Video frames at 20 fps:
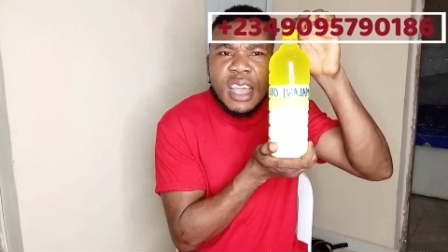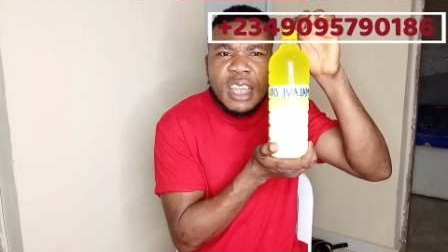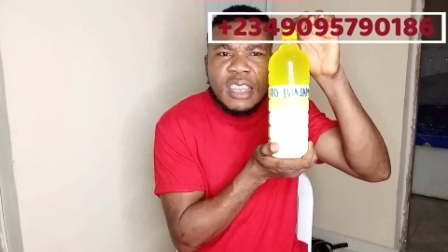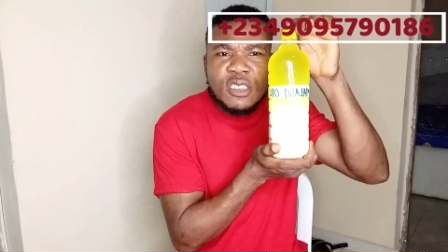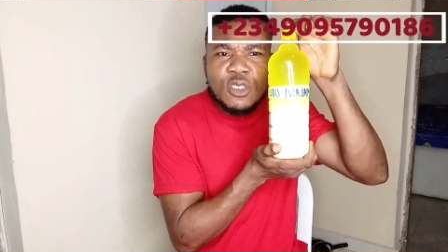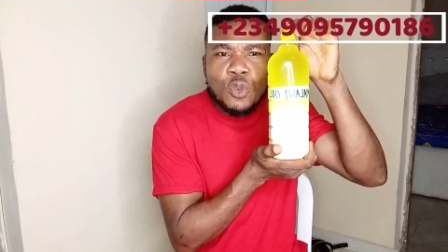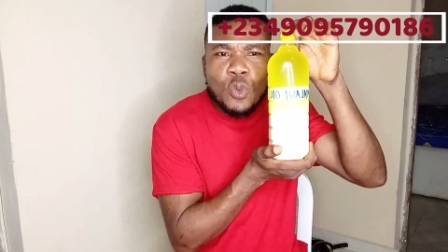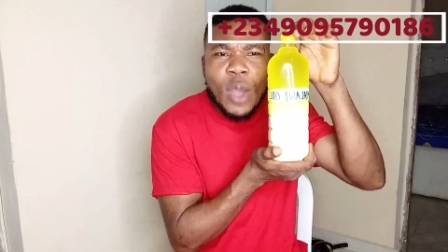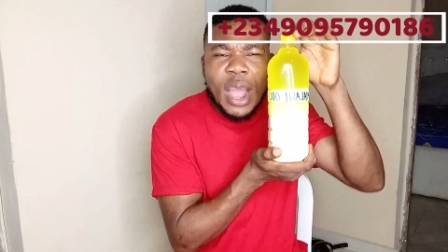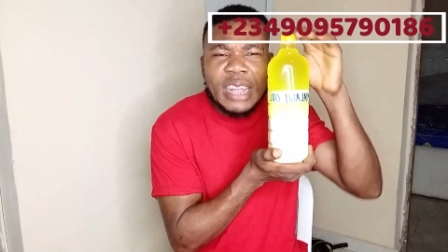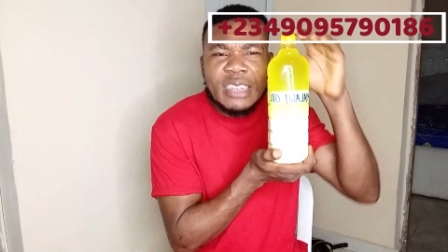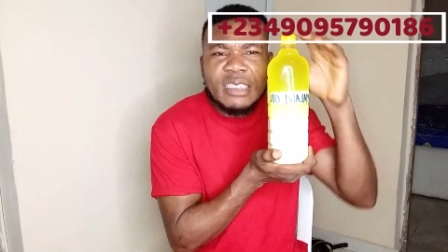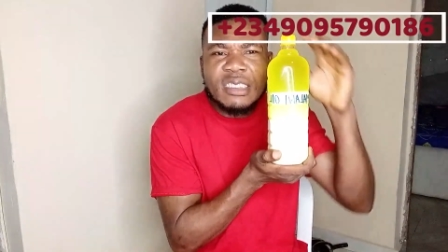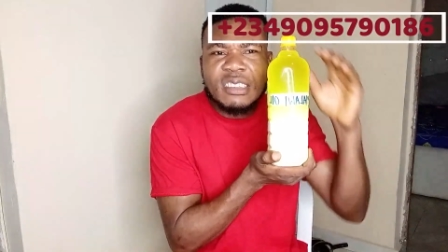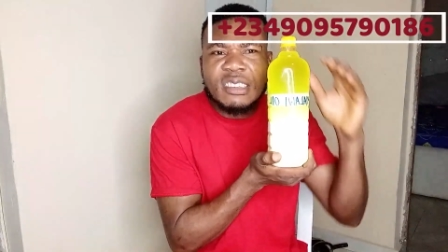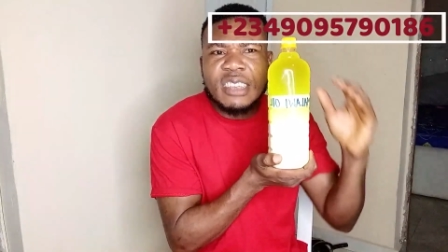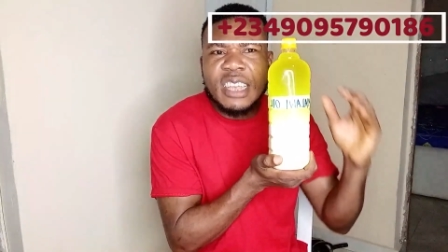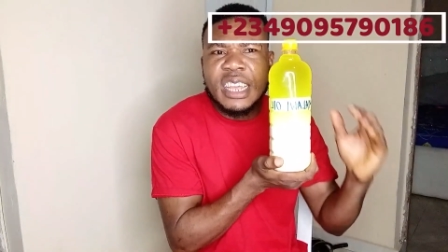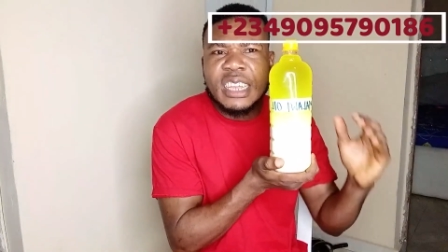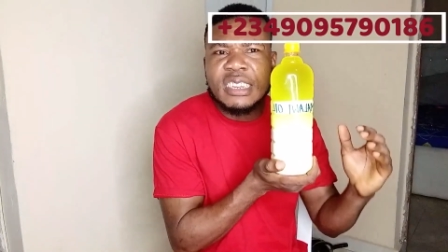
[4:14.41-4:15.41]
is quite
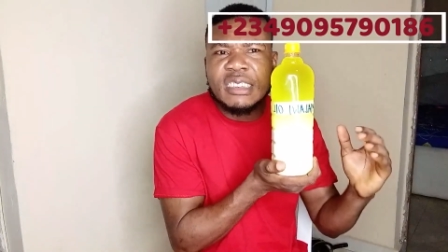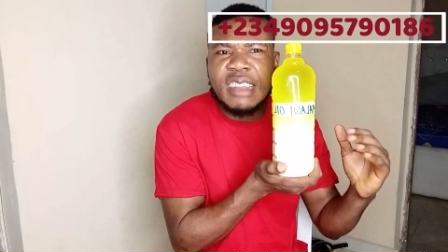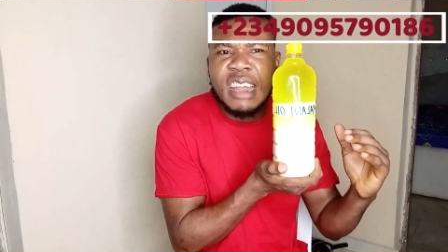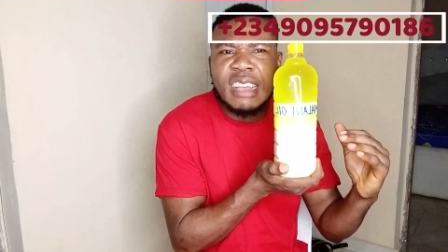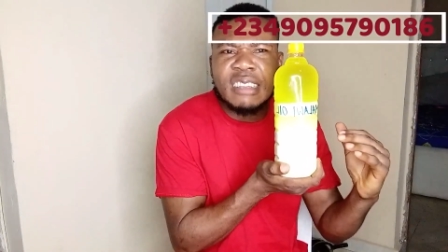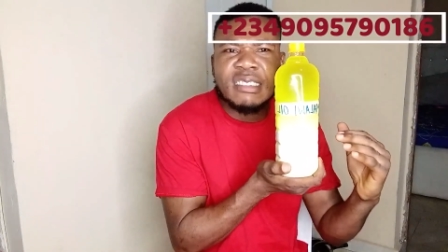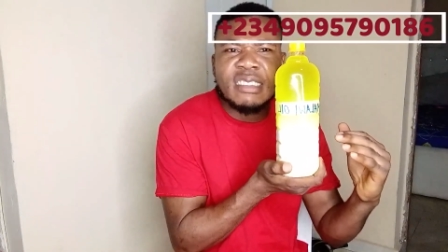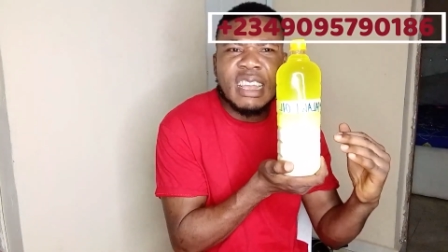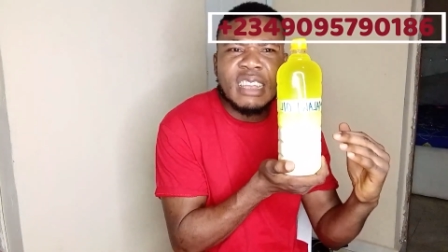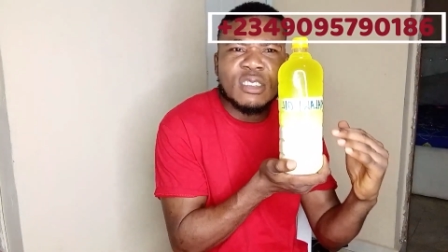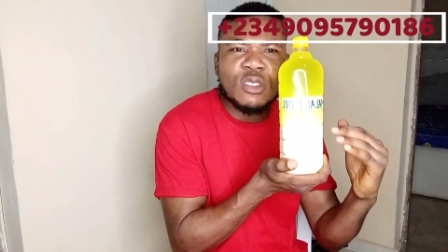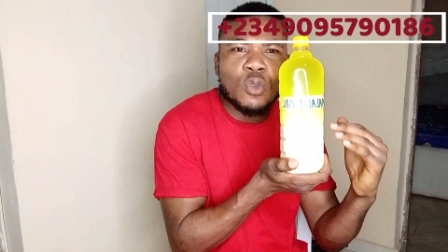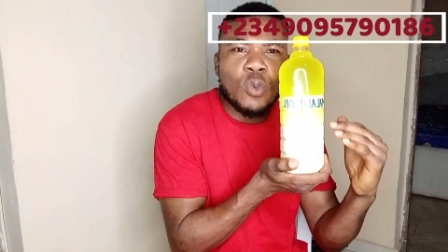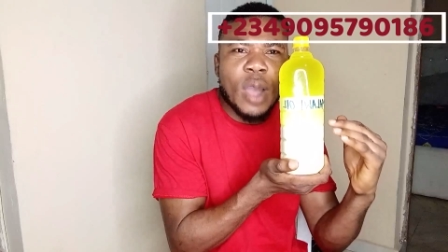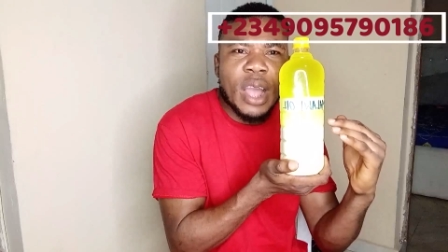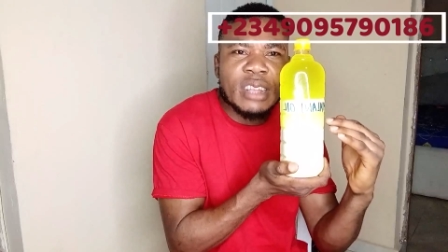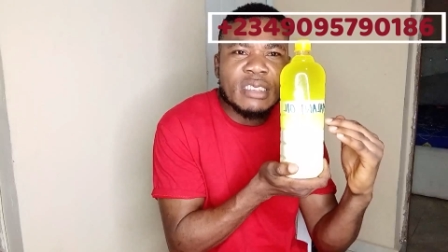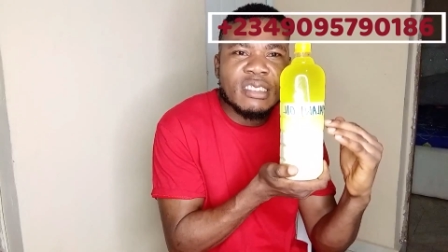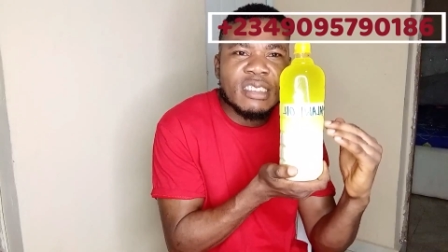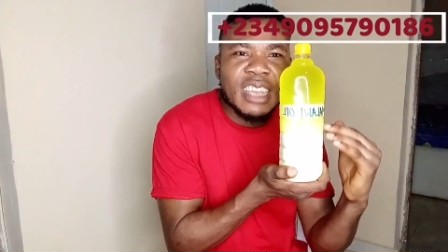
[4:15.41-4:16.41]
saying,
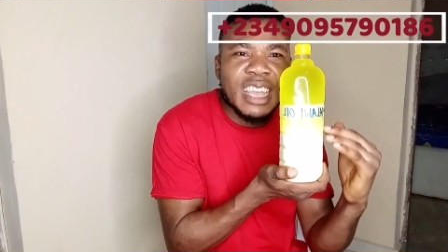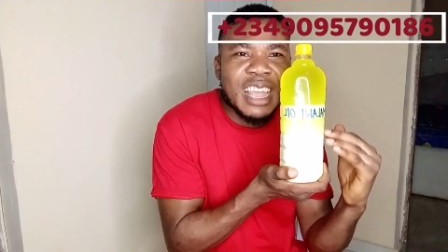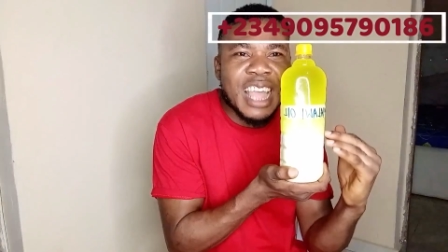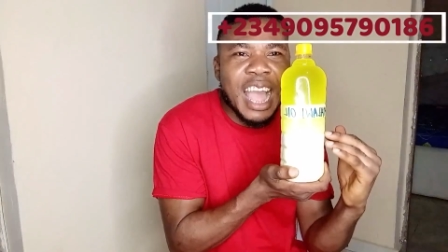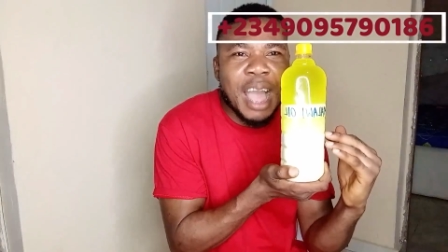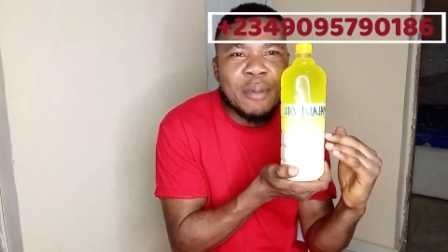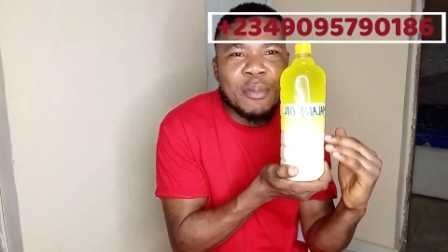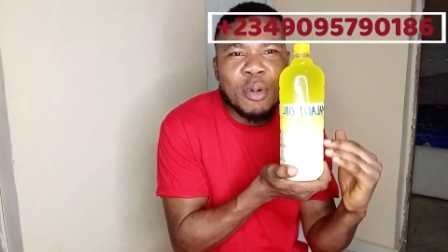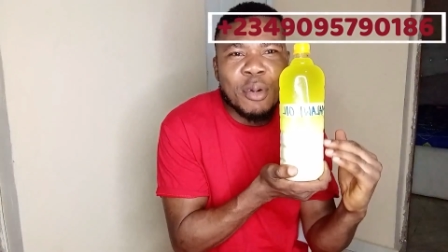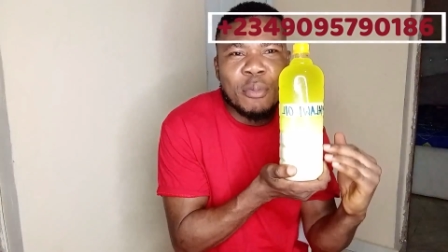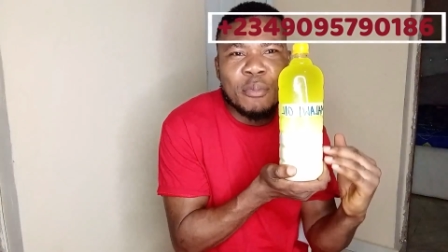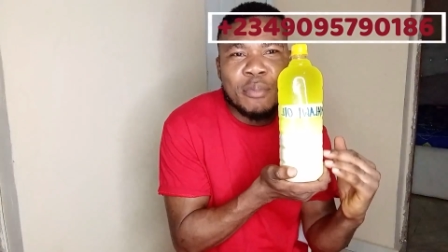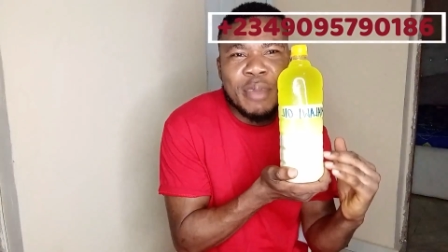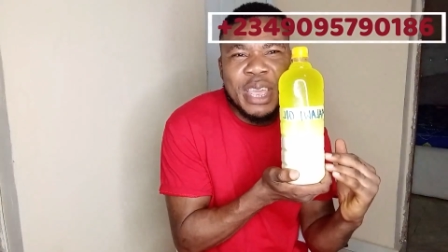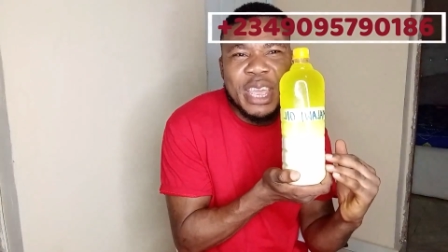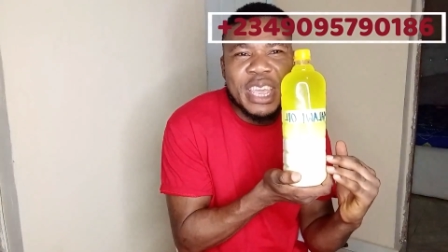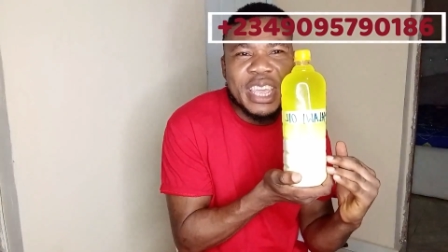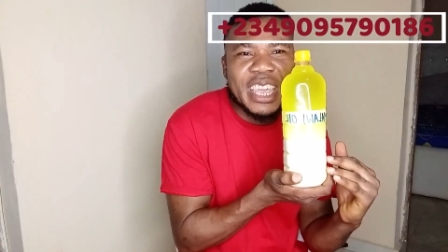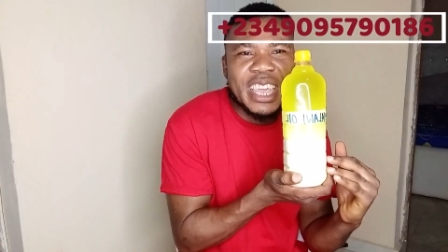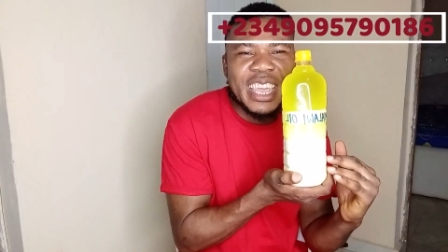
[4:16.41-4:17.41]
I'm a
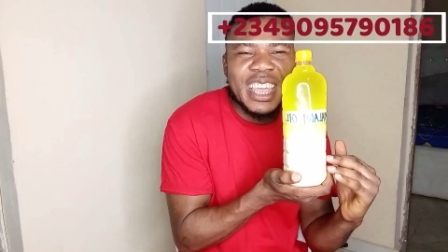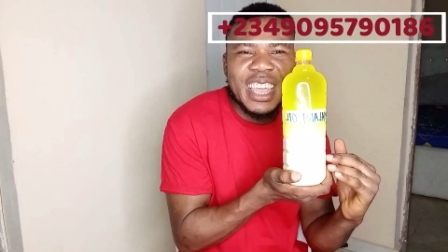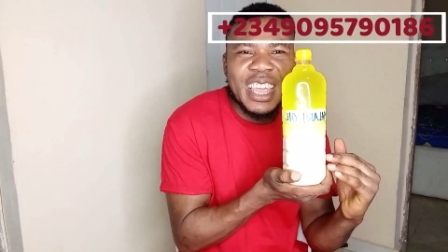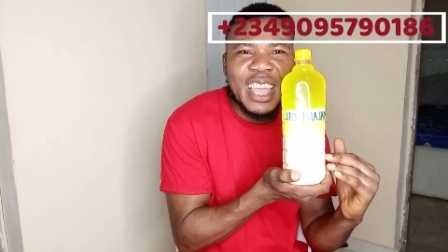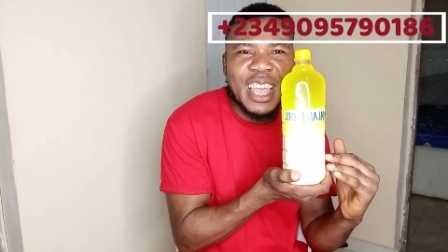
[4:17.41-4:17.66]
meek.